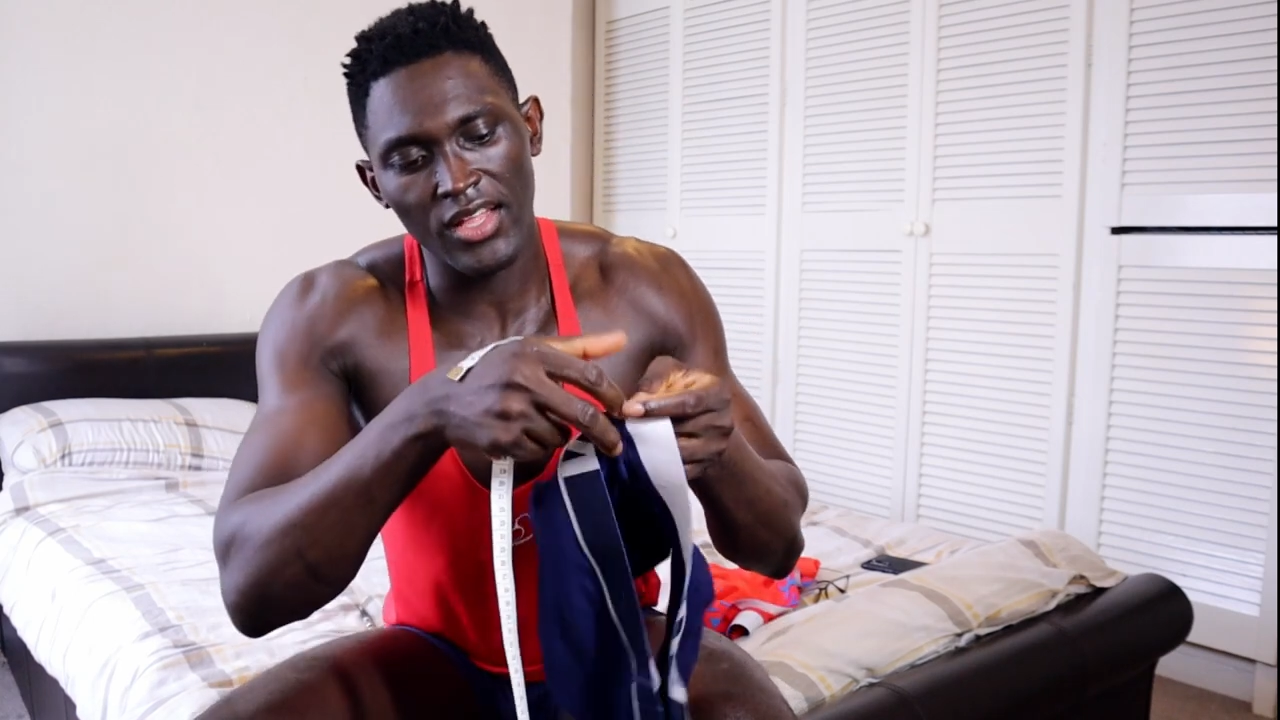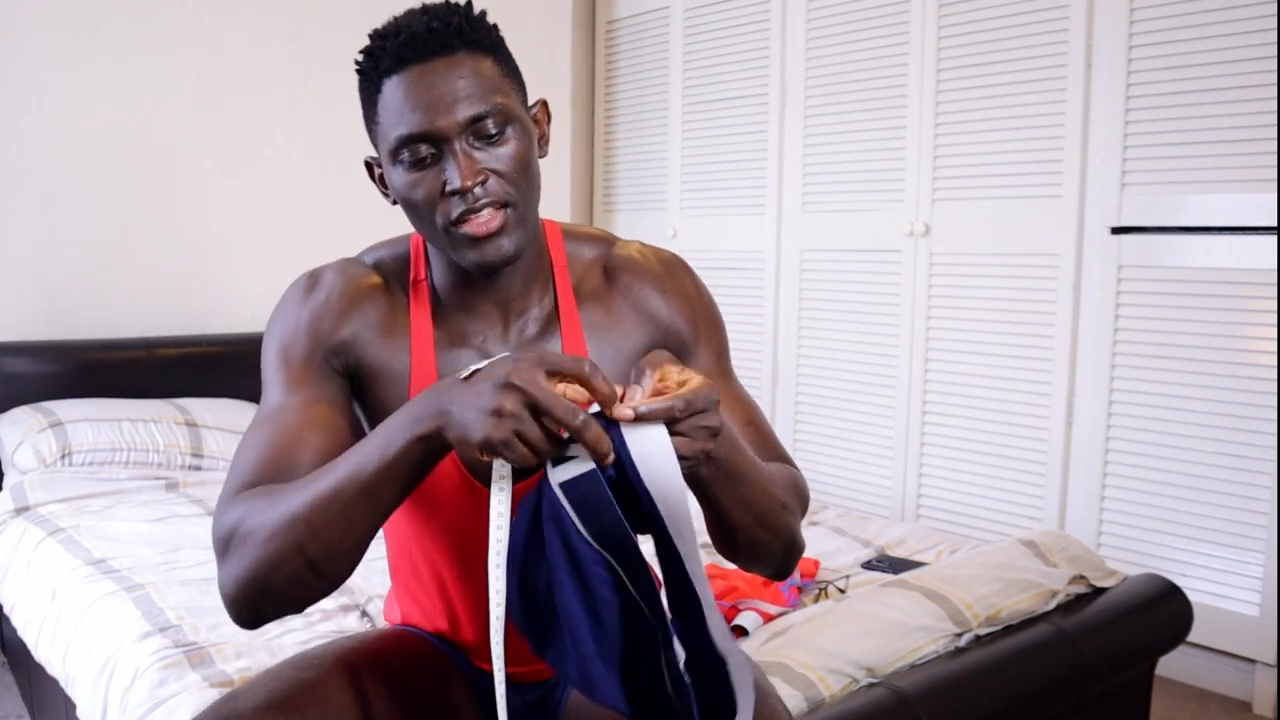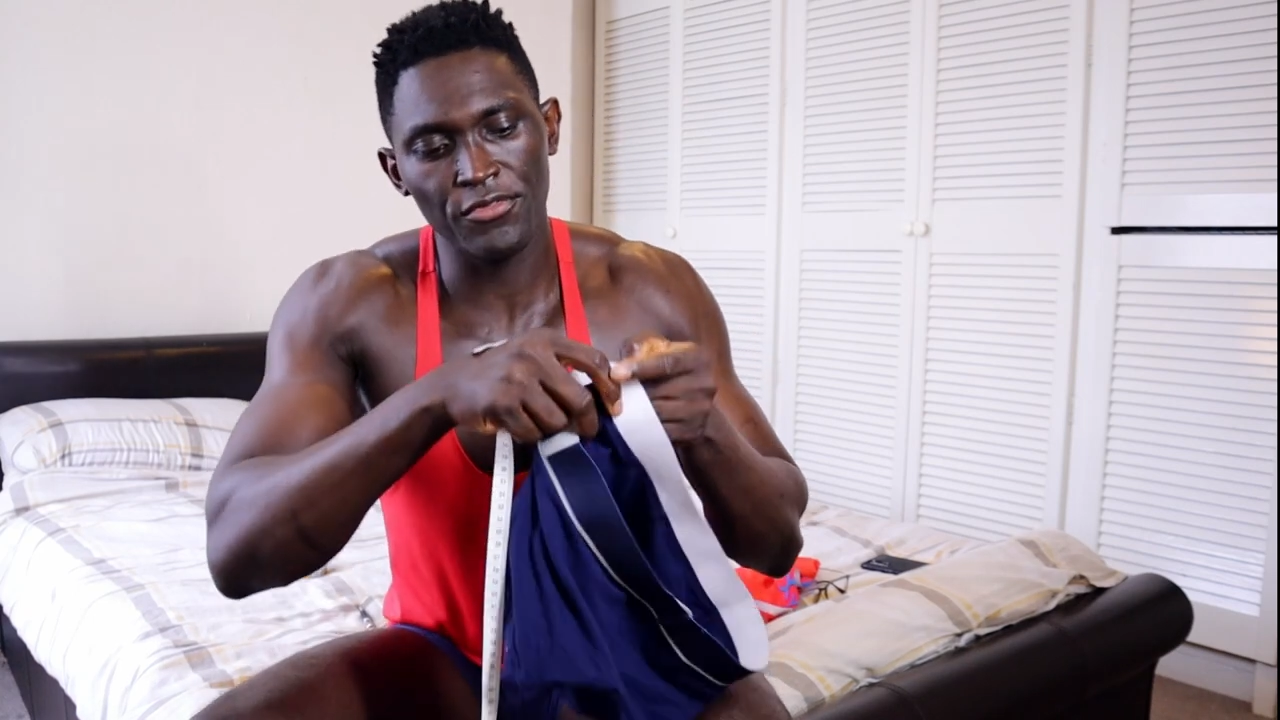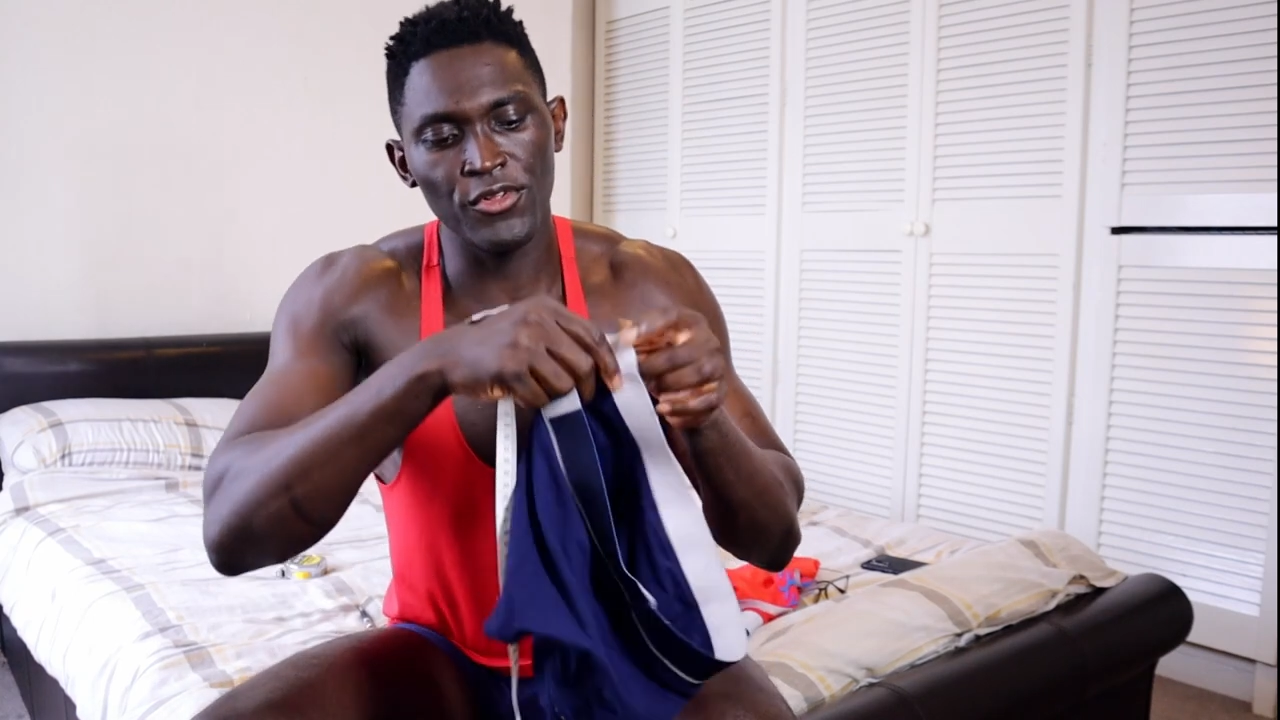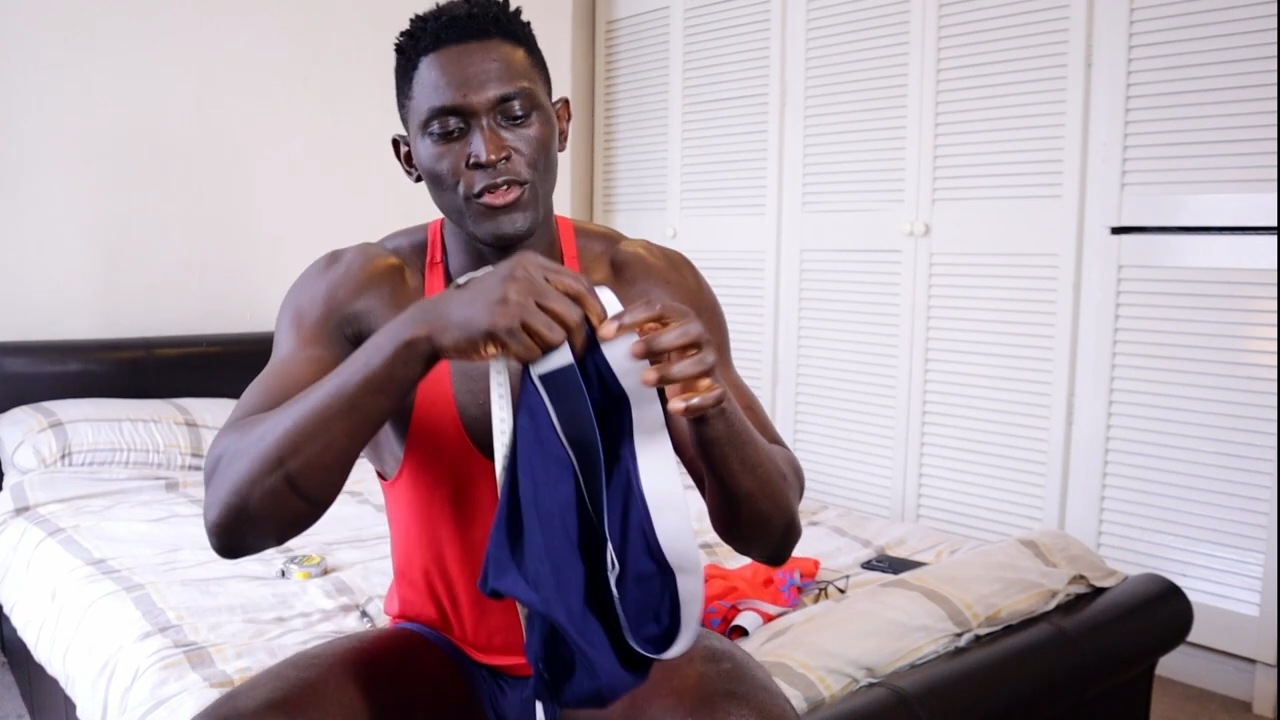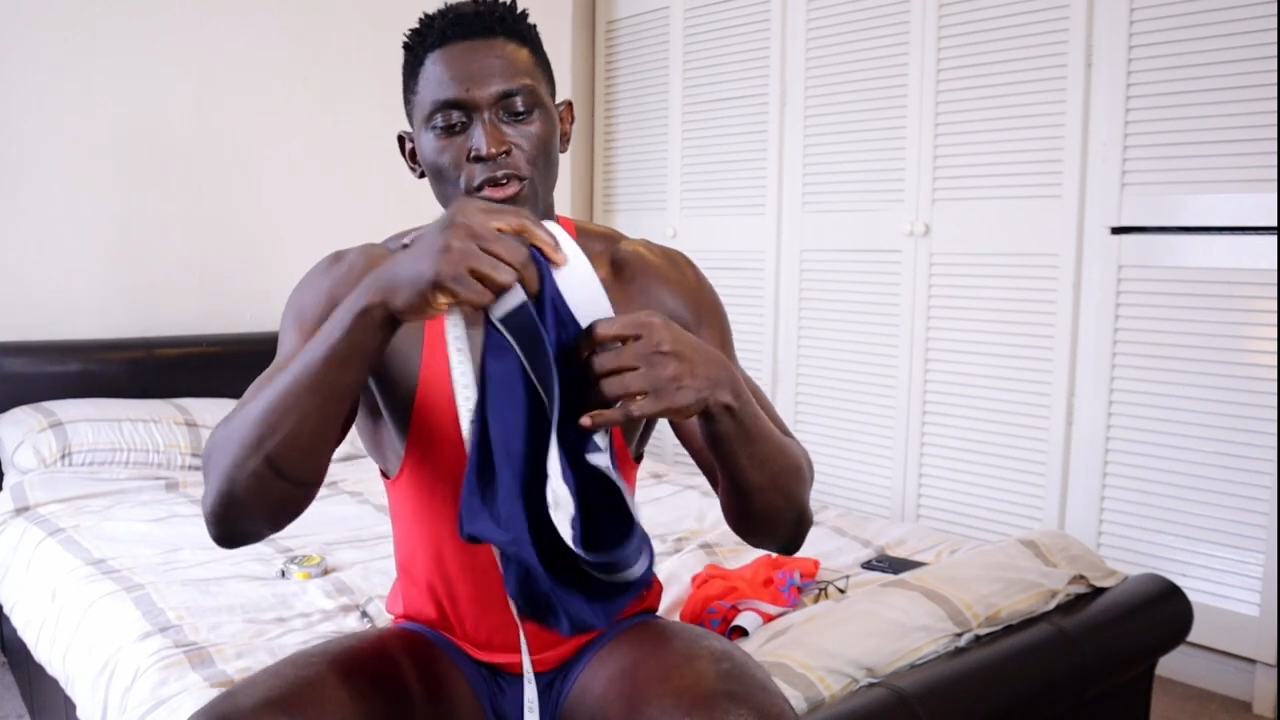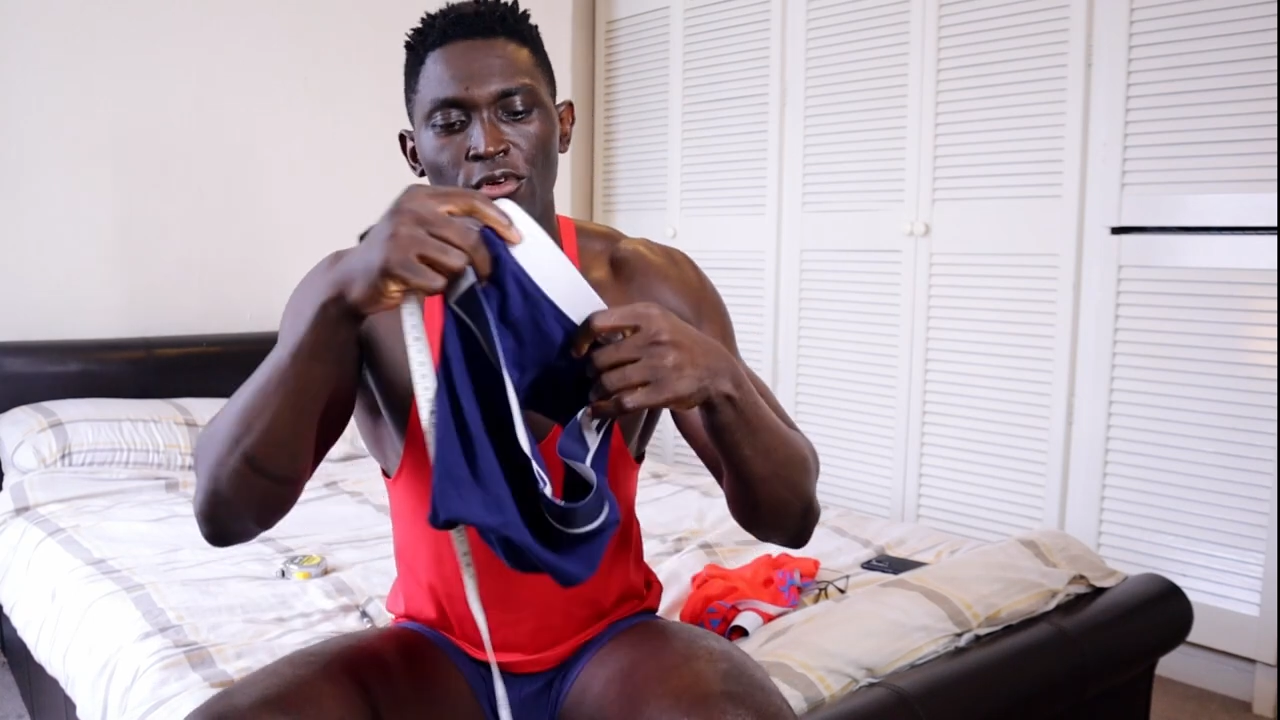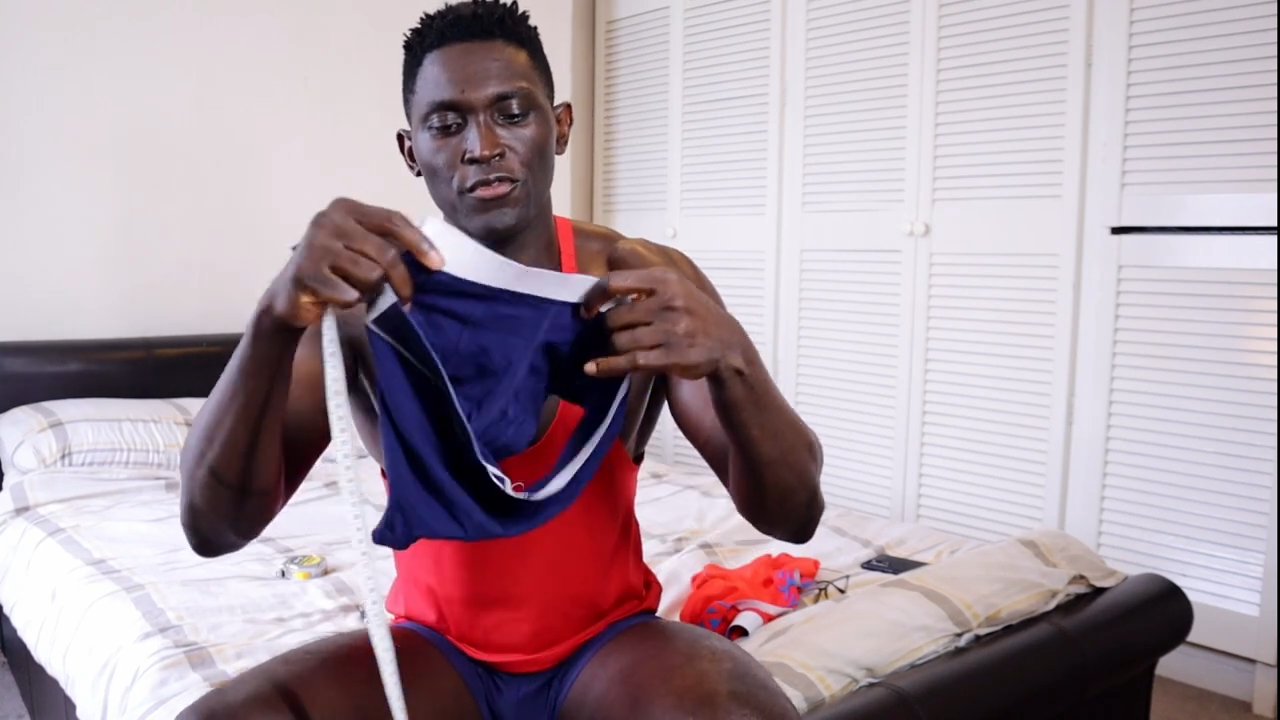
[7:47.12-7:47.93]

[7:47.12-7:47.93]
and if you look